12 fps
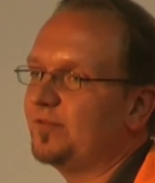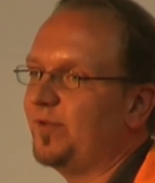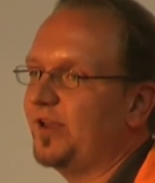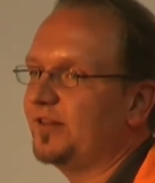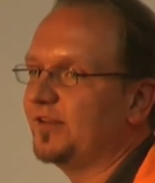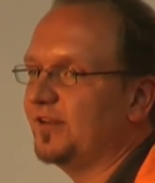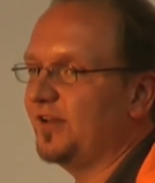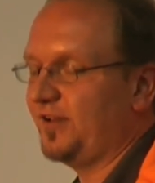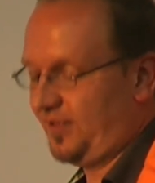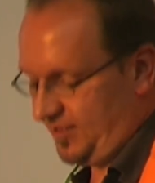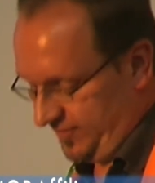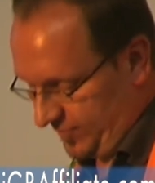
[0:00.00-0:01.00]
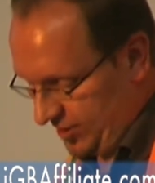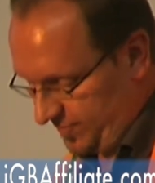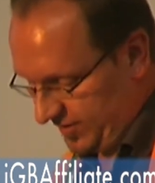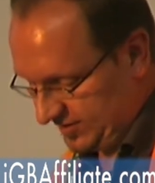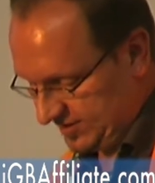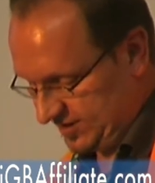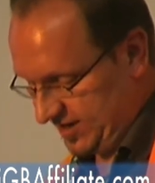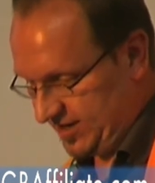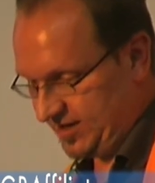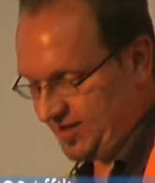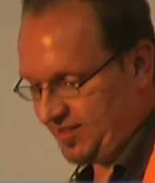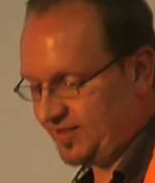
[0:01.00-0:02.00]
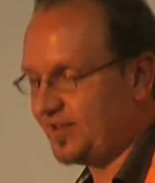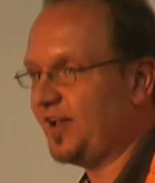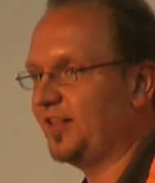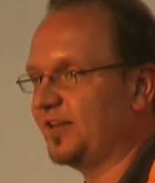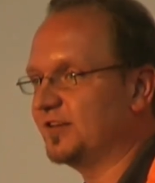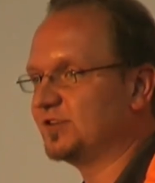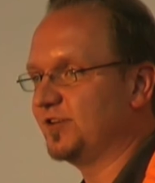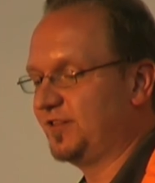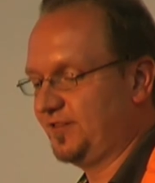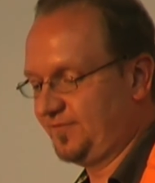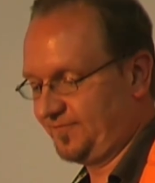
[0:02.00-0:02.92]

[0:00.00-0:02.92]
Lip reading: beta, leave me your business card and I'll get you in.